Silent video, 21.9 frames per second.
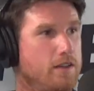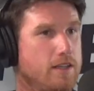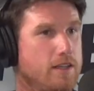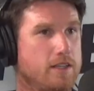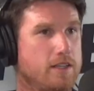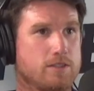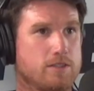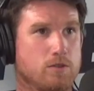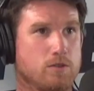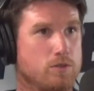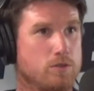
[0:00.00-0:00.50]

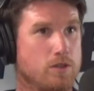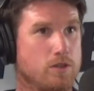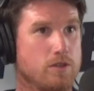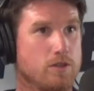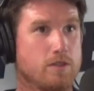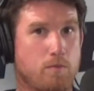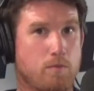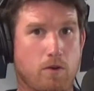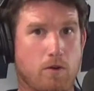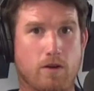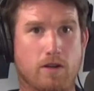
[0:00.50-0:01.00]
all good. The
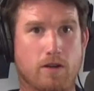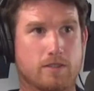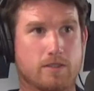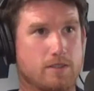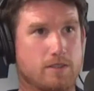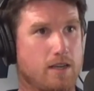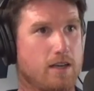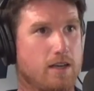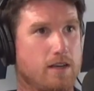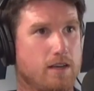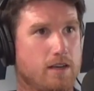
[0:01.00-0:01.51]
products
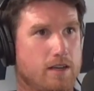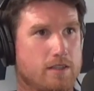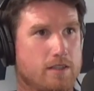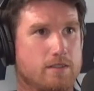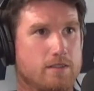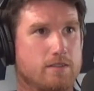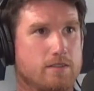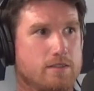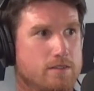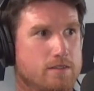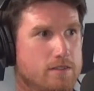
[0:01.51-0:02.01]
are like
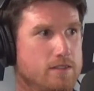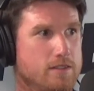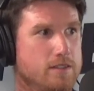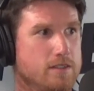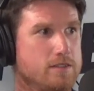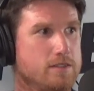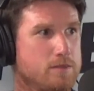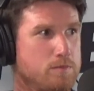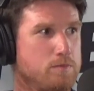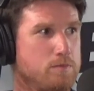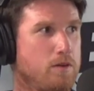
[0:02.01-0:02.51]
these
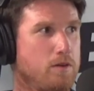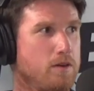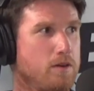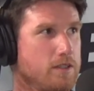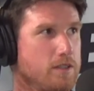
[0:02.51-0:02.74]
products